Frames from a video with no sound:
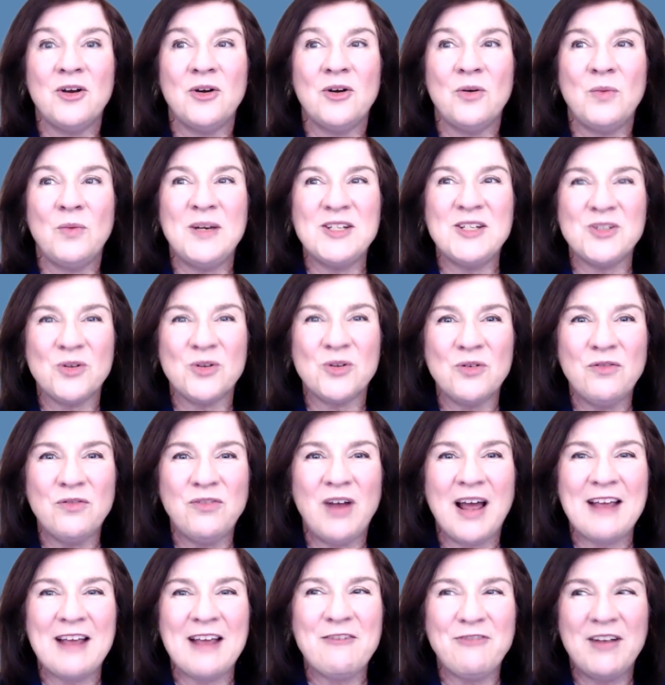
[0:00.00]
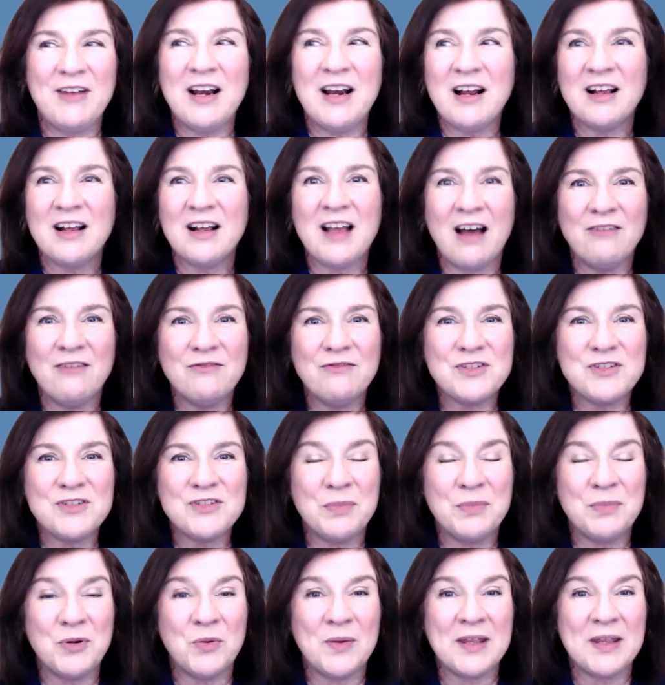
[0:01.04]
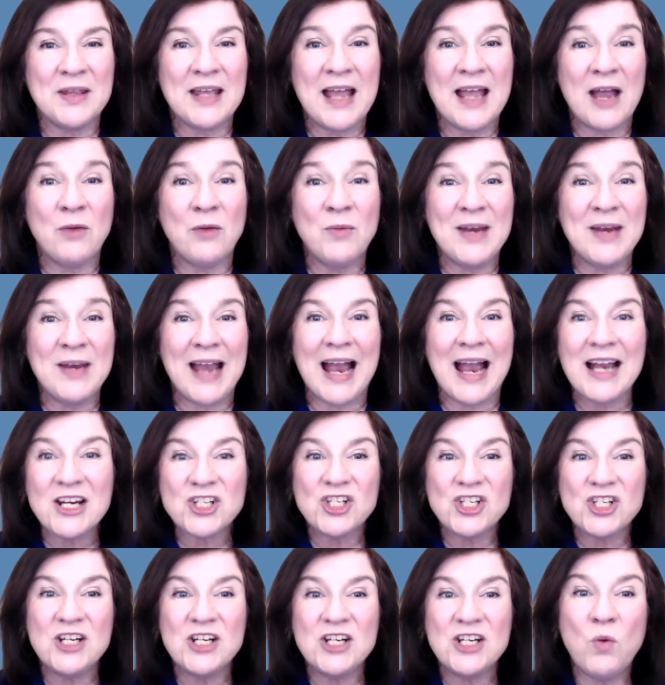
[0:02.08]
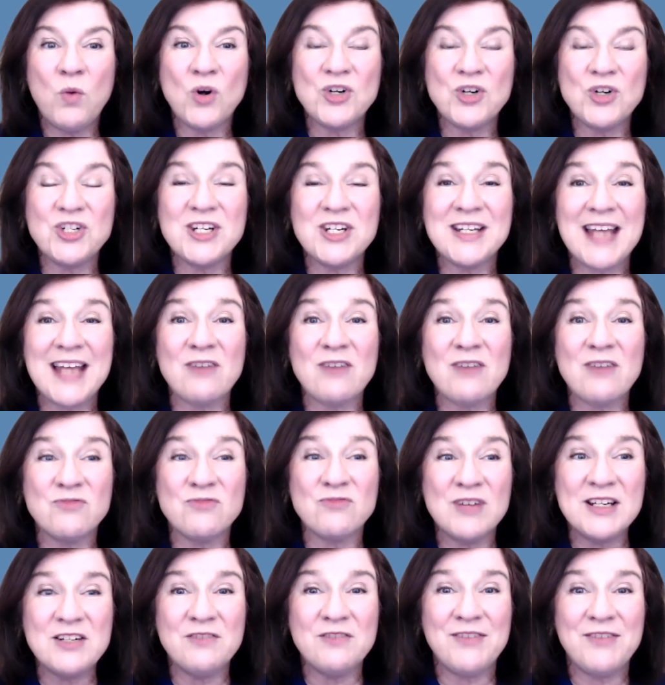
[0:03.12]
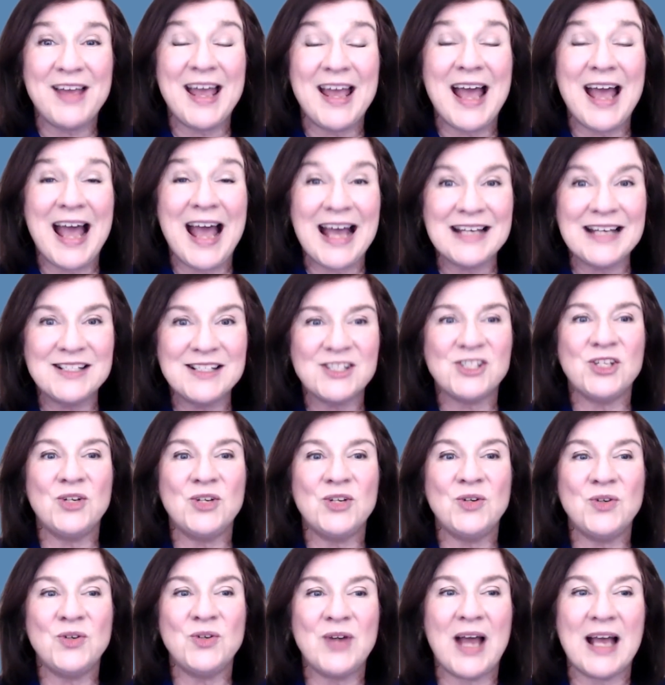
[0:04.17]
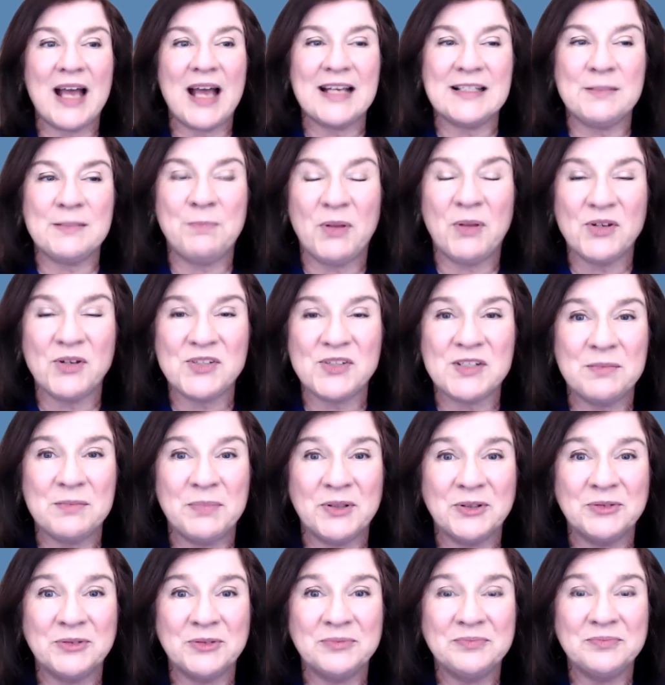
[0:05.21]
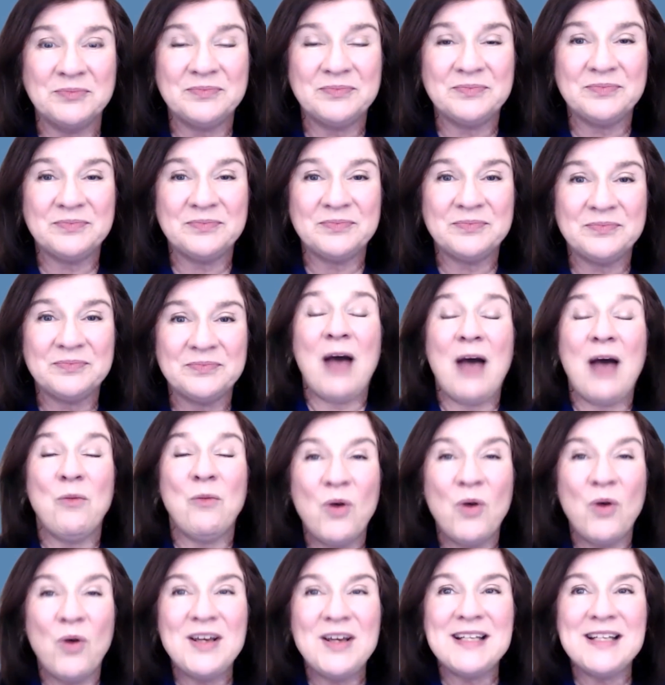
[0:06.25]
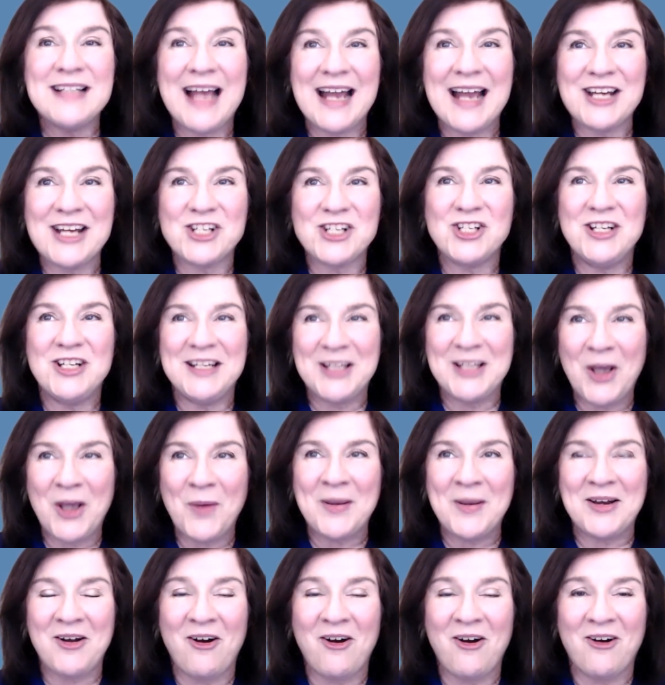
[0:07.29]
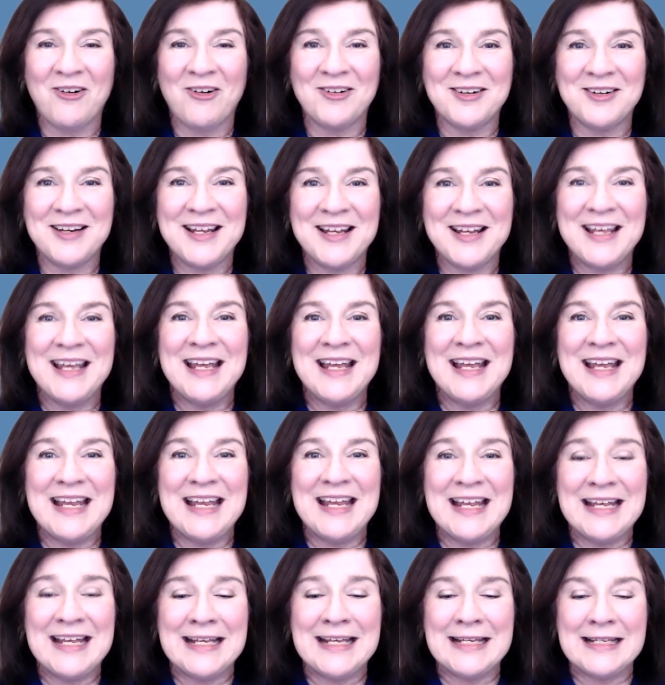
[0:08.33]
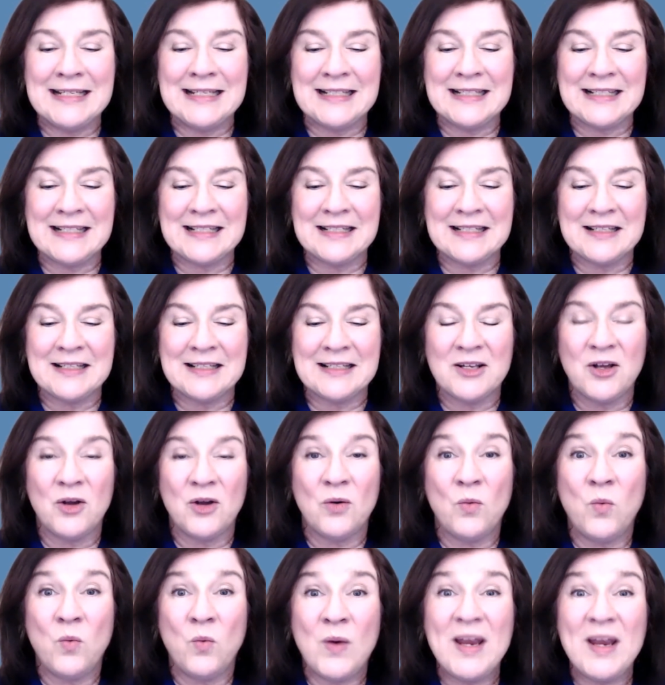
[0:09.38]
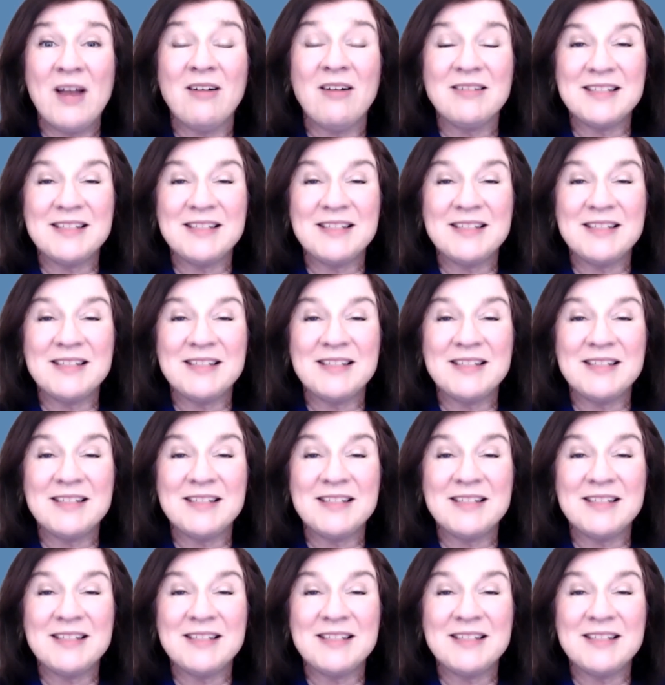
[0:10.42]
we sort of feel uncomfortable with it, and we actually want to get rid of it as soon as possible. And what is actually going on is we are